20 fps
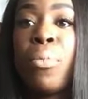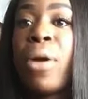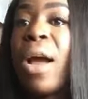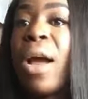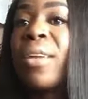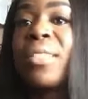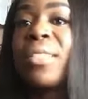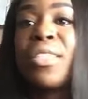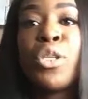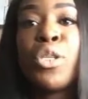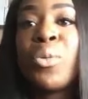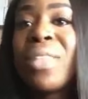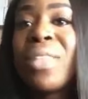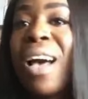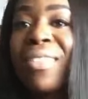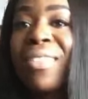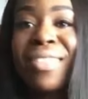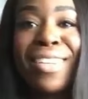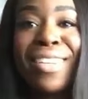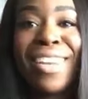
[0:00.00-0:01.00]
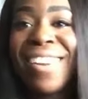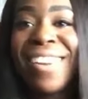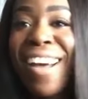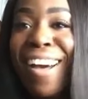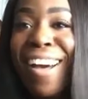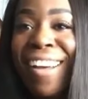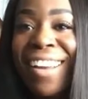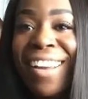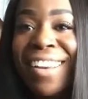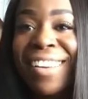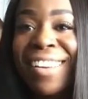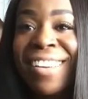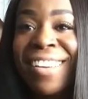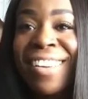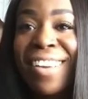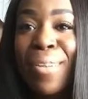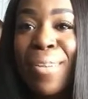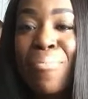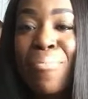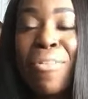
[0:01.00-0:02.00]
prior to two thousand
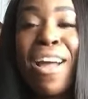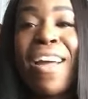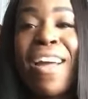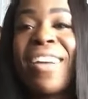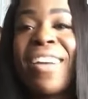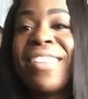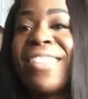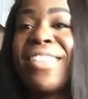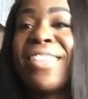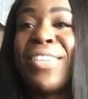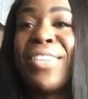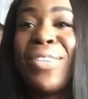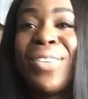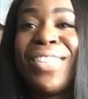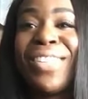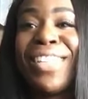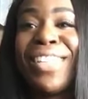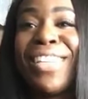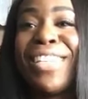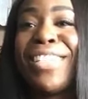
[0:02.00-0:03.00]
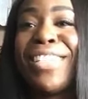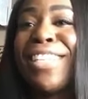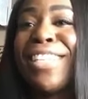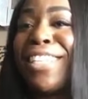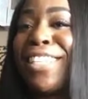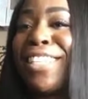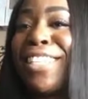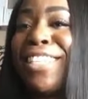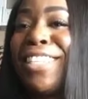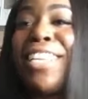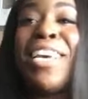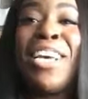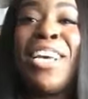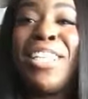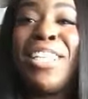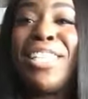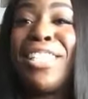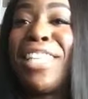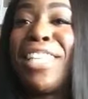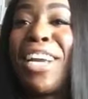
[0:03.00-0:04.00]
nine, prior to the,
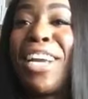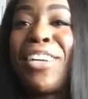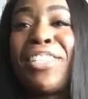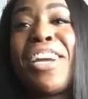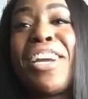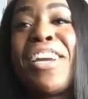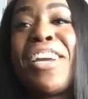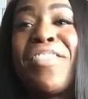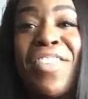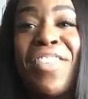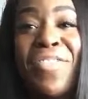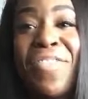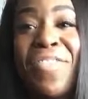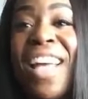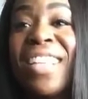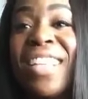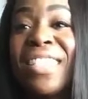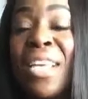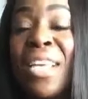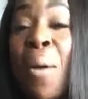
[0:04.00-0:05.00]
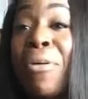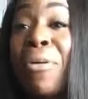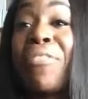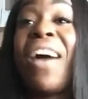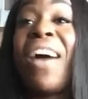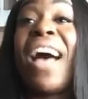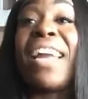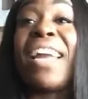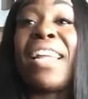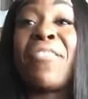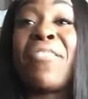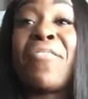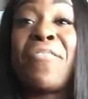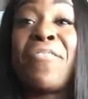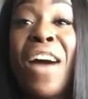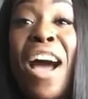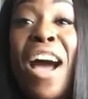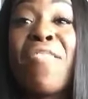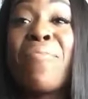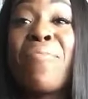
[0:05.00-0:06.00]
the Secretary of Defense providing
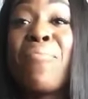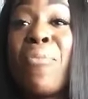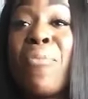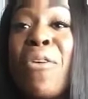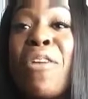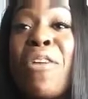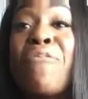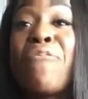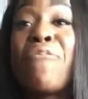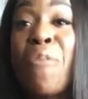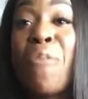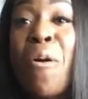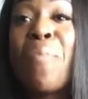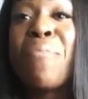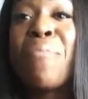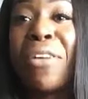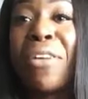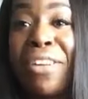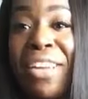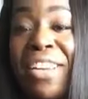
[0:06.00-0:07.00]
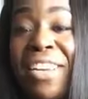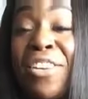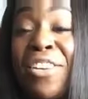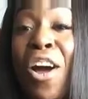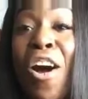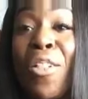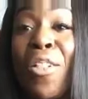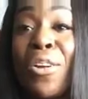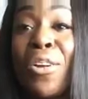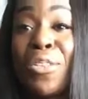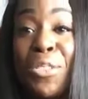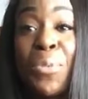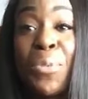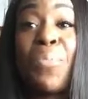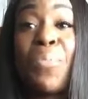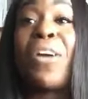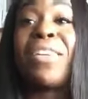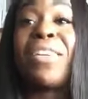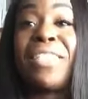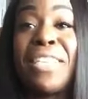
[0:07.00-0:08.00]
five point four million dollars
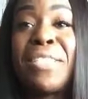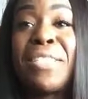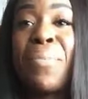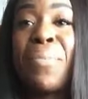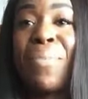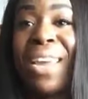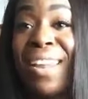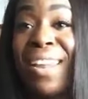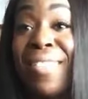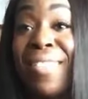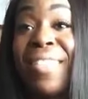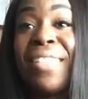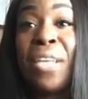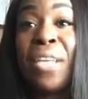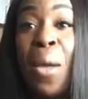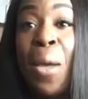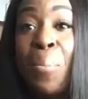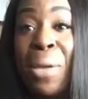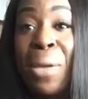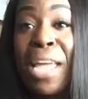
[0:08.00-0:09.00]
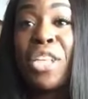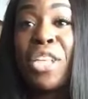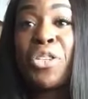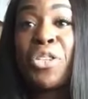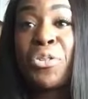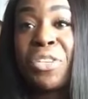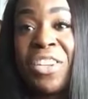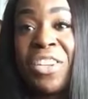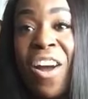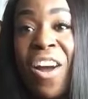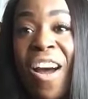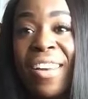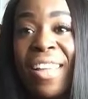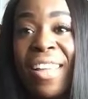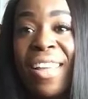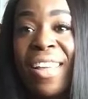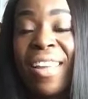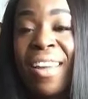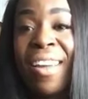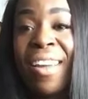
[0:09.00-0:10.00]
to participate in these
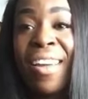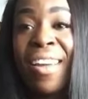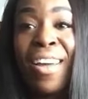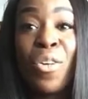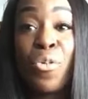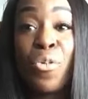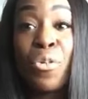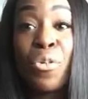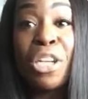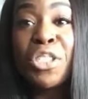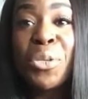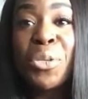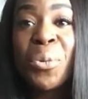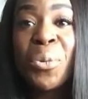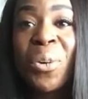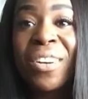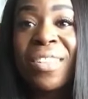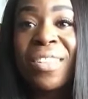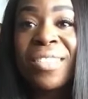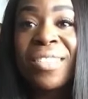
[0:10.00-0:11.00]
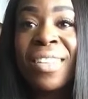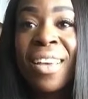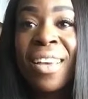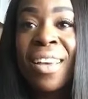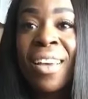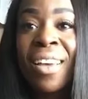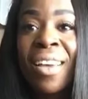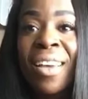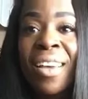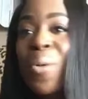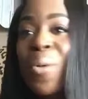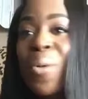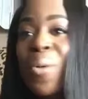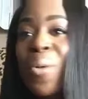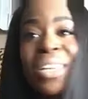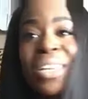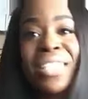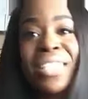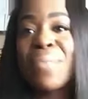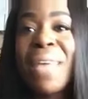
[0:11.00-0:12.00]
patriotic rituals,
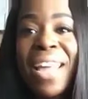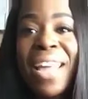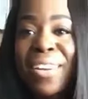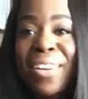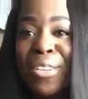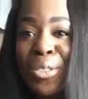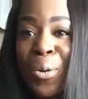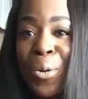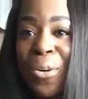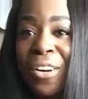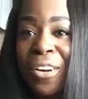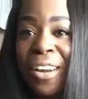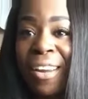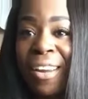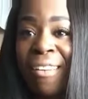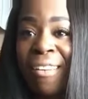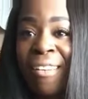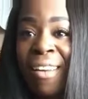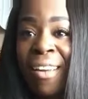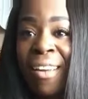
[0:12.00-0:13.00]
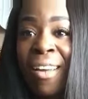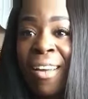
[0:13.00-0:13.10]
it wasn't mandatory.